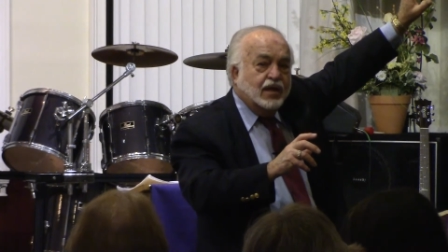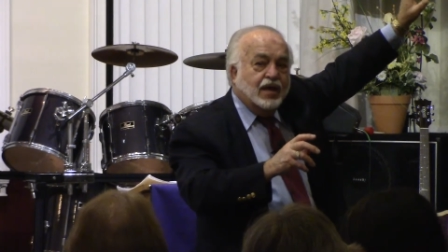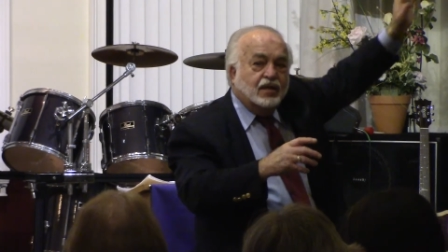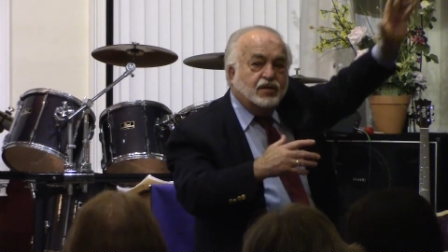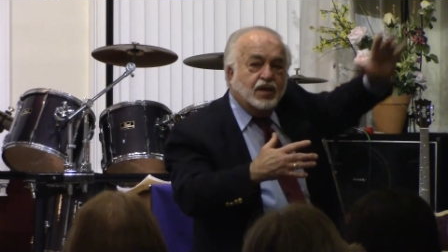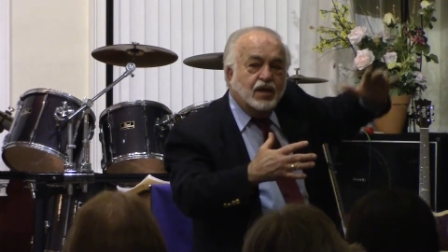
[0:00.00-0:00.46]

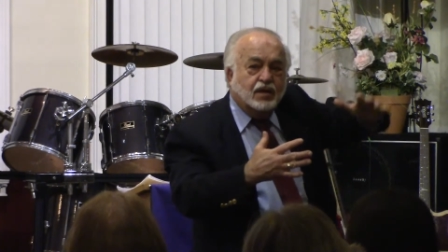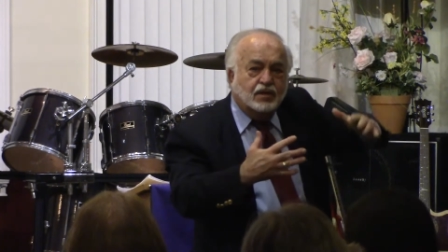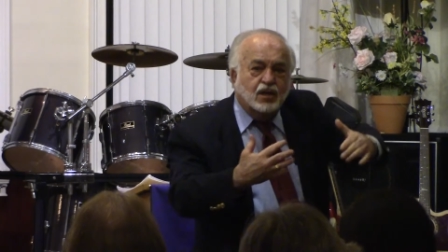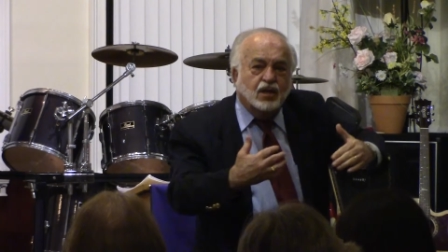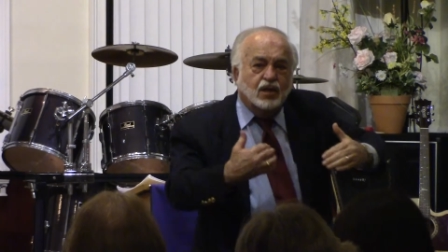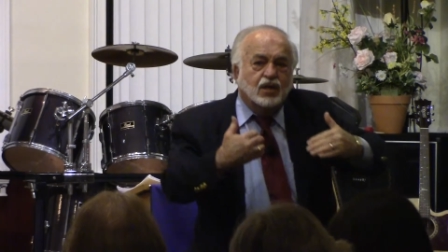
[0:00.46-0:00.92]
And
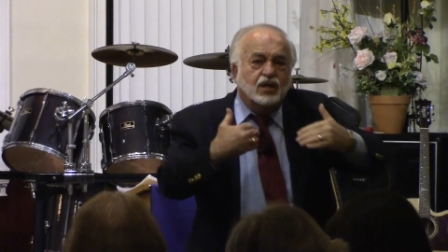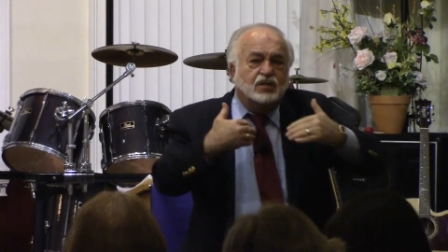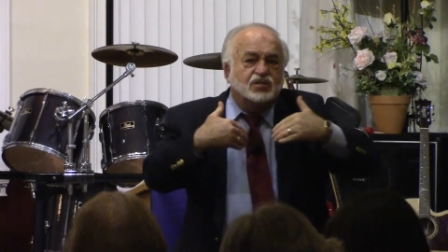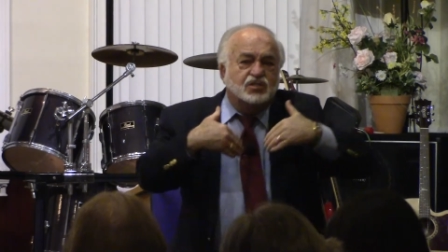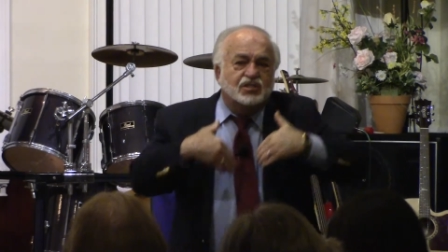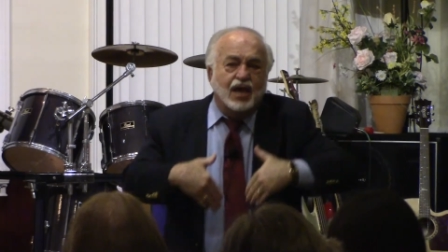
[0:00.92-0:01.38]
then
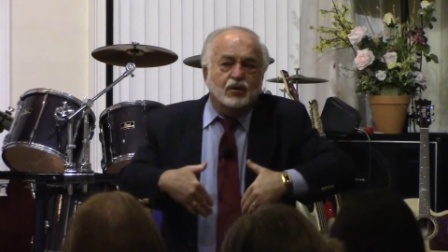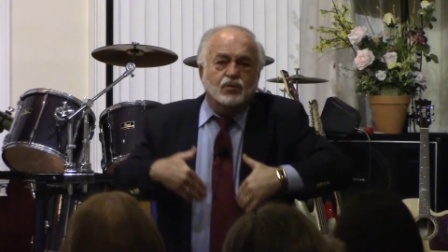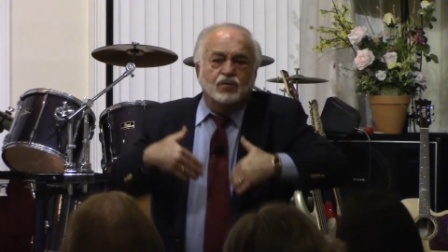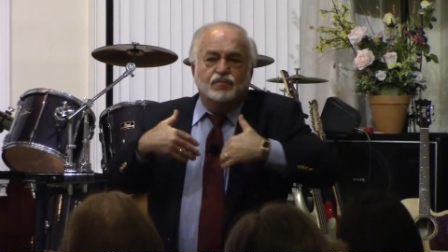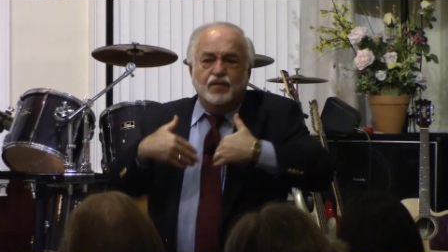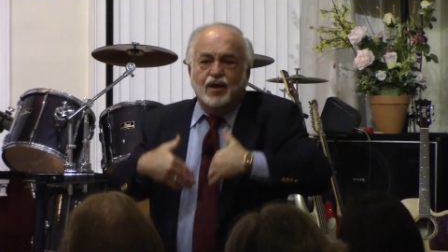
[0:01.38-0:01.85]
he
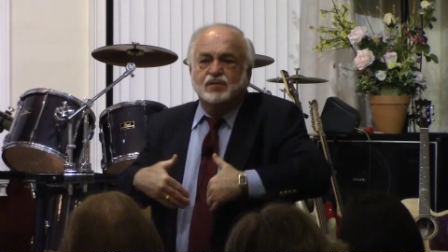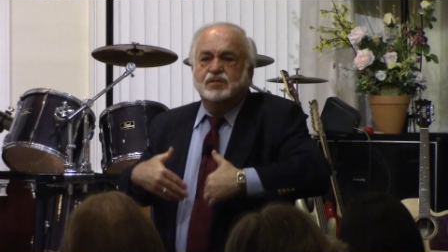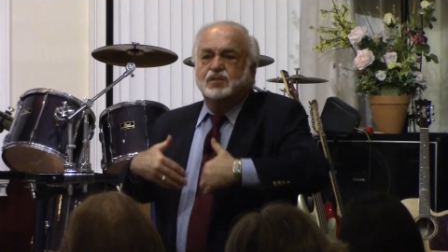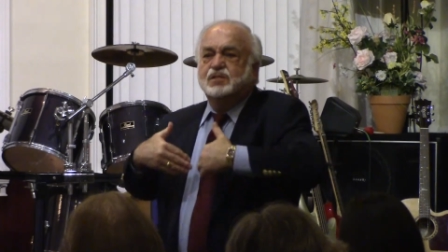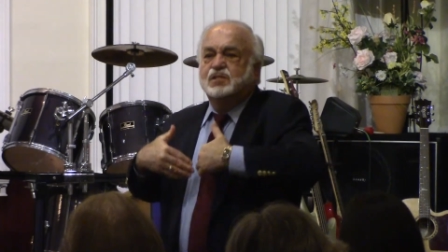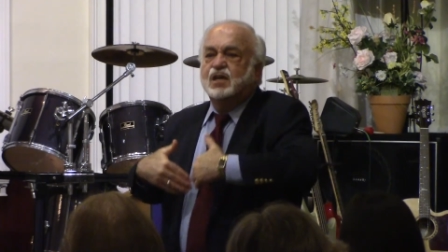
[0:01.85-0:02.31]

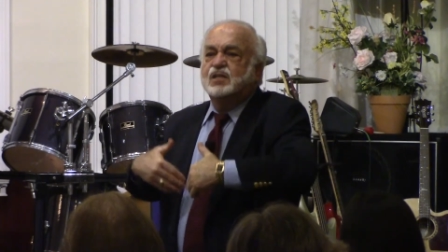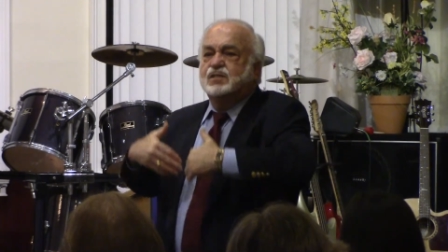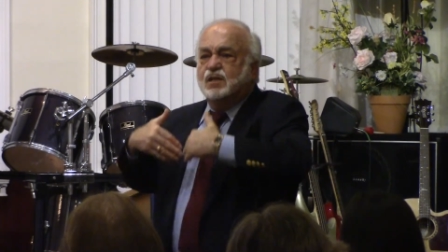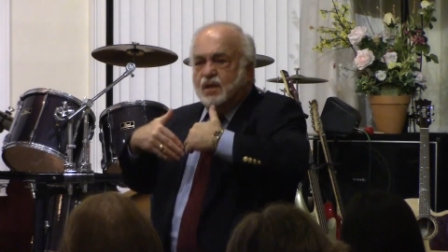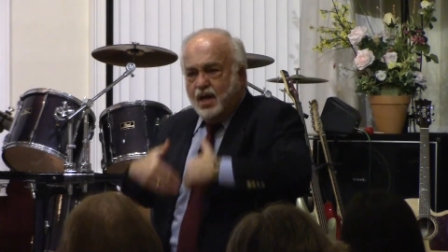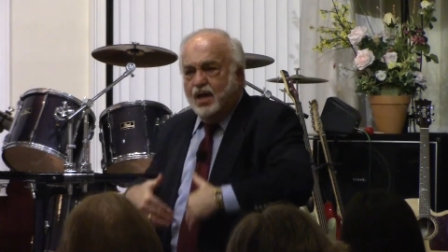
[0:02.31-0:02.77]
sacrifices
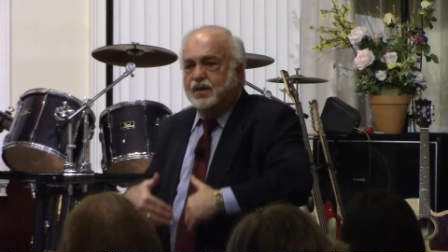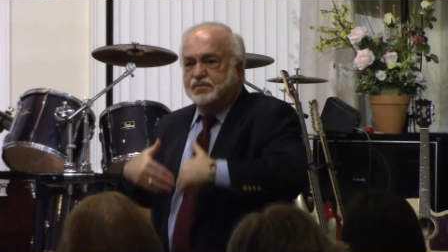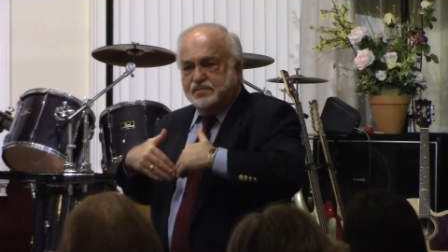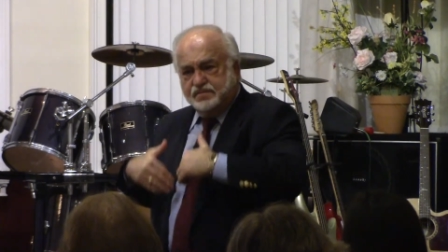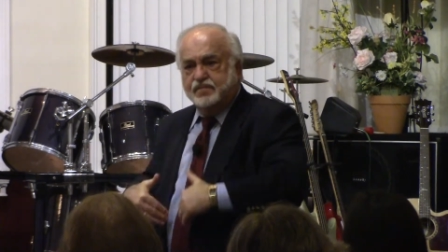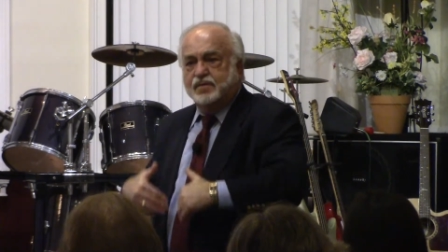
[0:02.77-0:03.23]
his
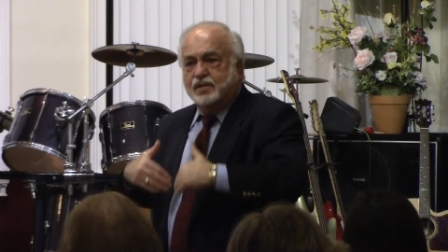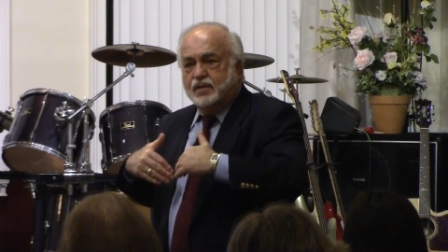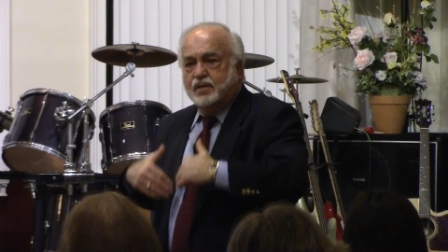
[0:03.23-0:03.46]
life.